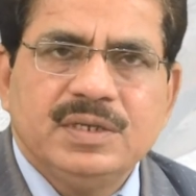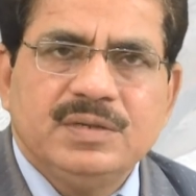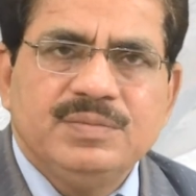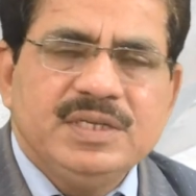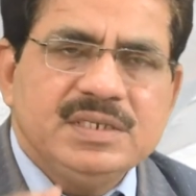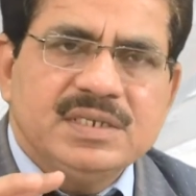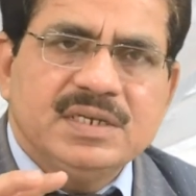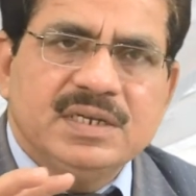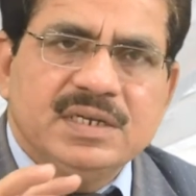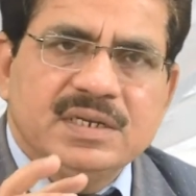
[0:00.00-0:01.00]
Means
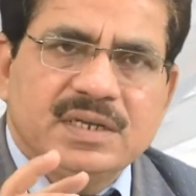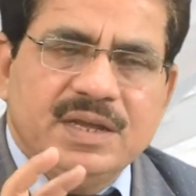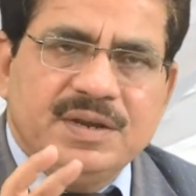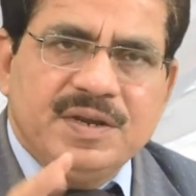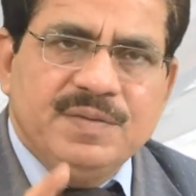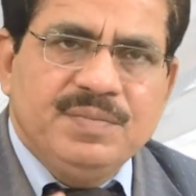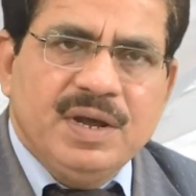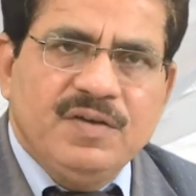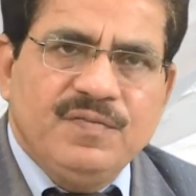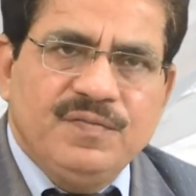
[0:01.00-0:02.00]
a
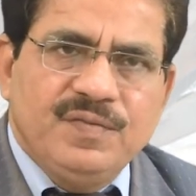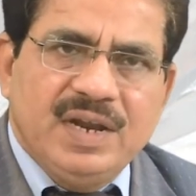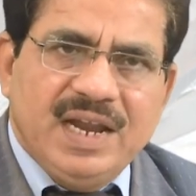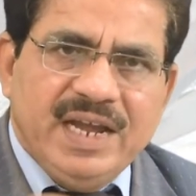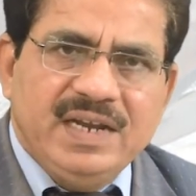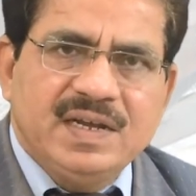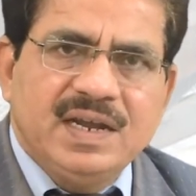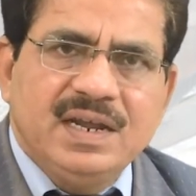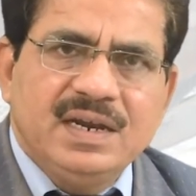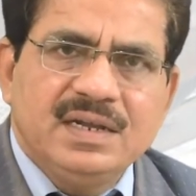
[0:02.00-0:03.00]
timber of light
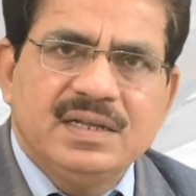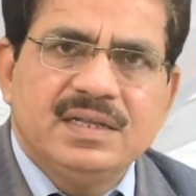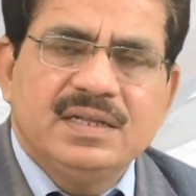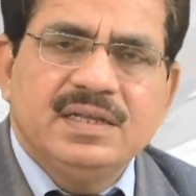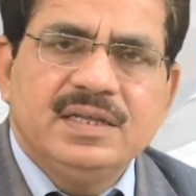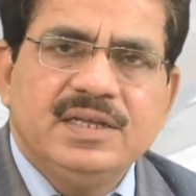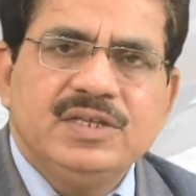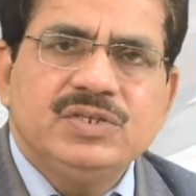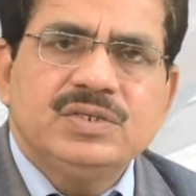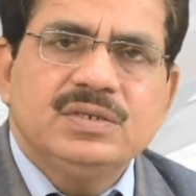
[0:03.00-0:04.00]
color
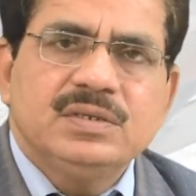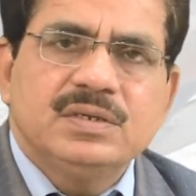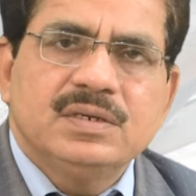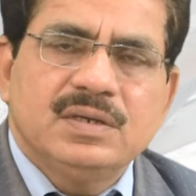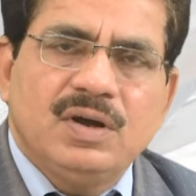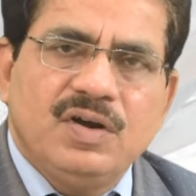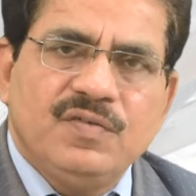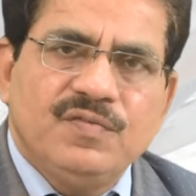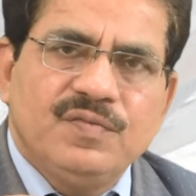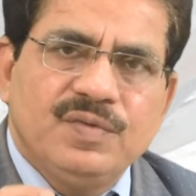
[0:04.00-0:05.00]
is
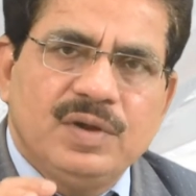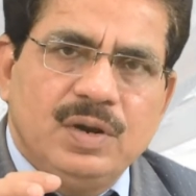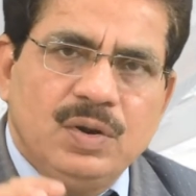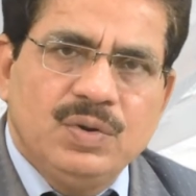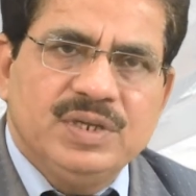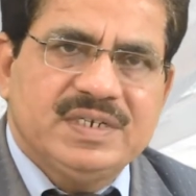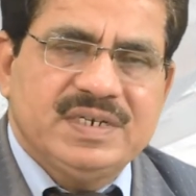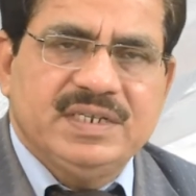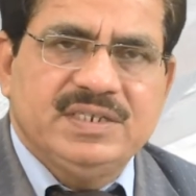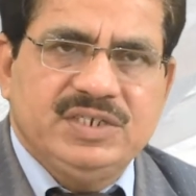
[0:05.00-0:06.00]
of low
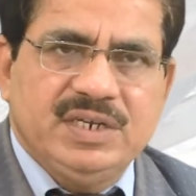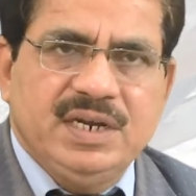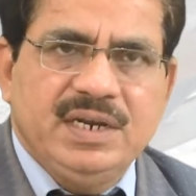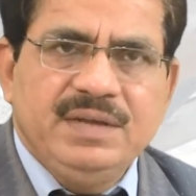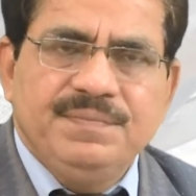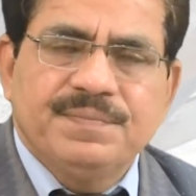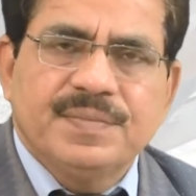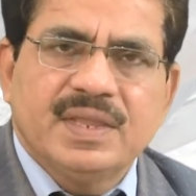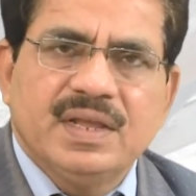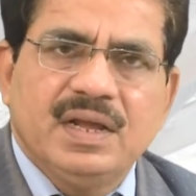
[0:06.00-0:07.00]
strength generally,
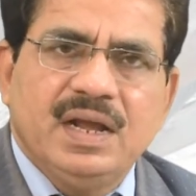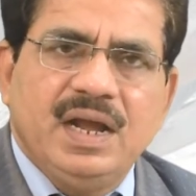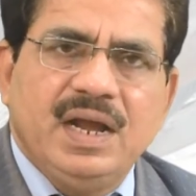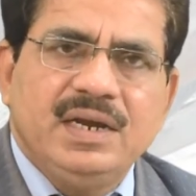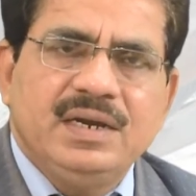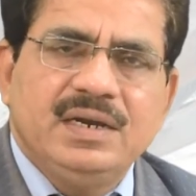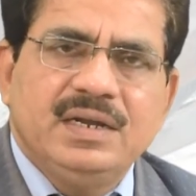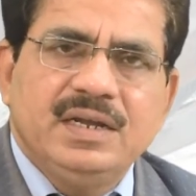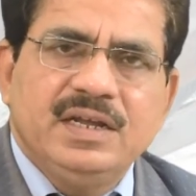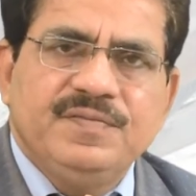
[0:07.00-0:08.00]
and
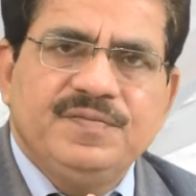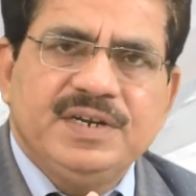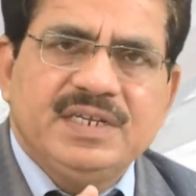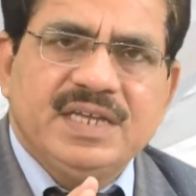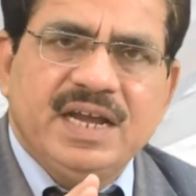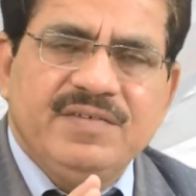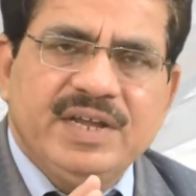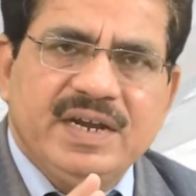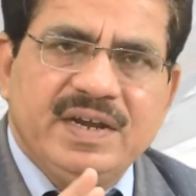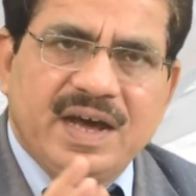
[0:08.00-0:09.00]
if it is
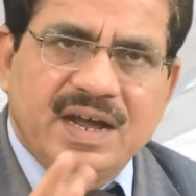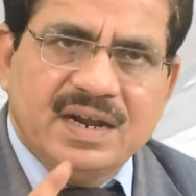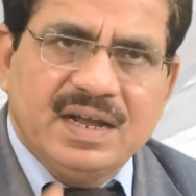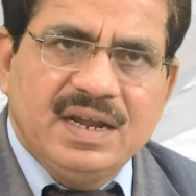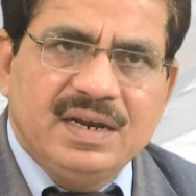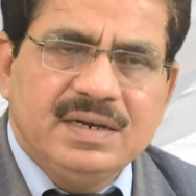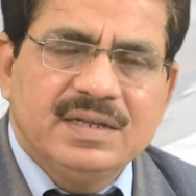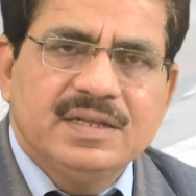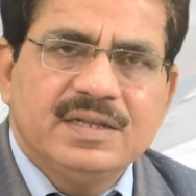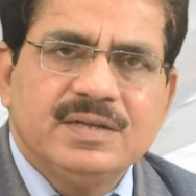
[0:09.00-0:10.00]
having a dark
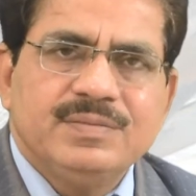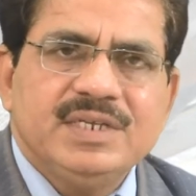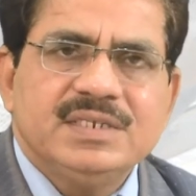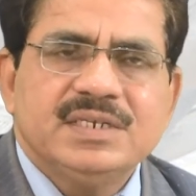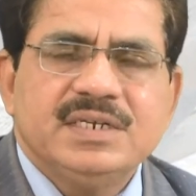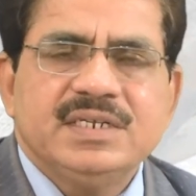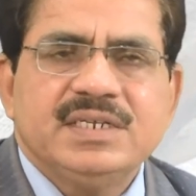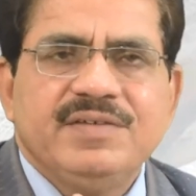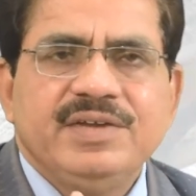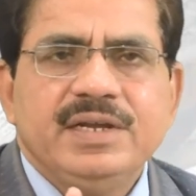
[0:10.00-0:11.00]
color means it is
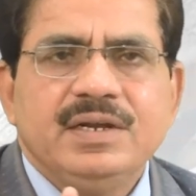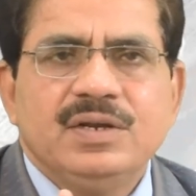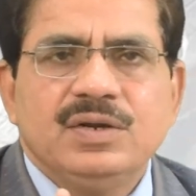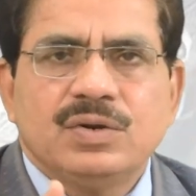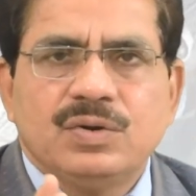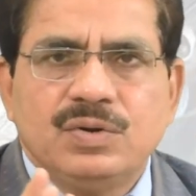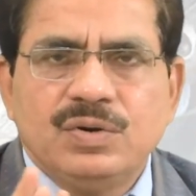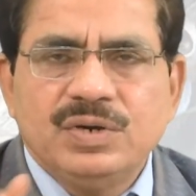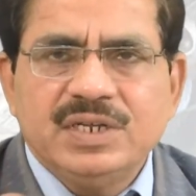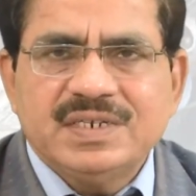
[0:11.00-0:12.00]
having
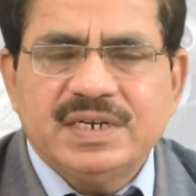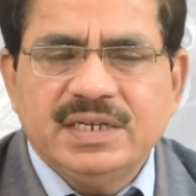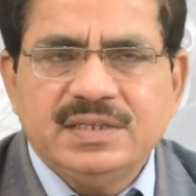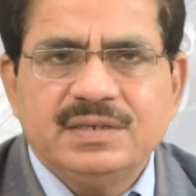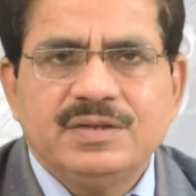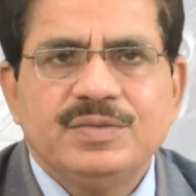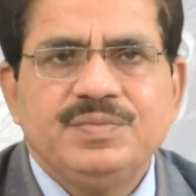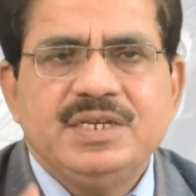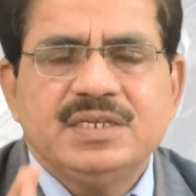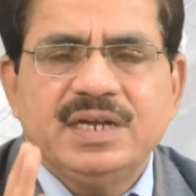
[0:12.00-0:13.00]
good strength,
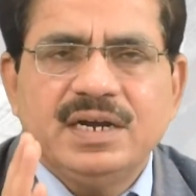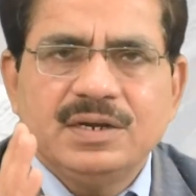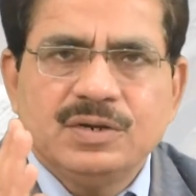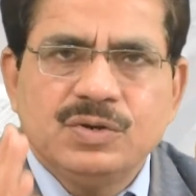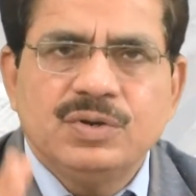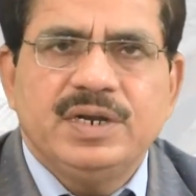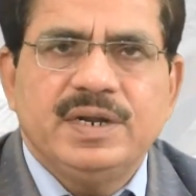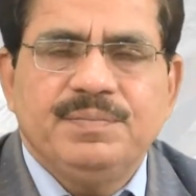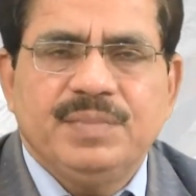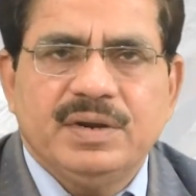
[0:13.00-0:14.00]
means the good
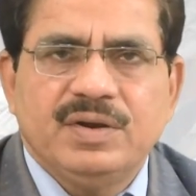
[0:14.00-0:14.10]
timber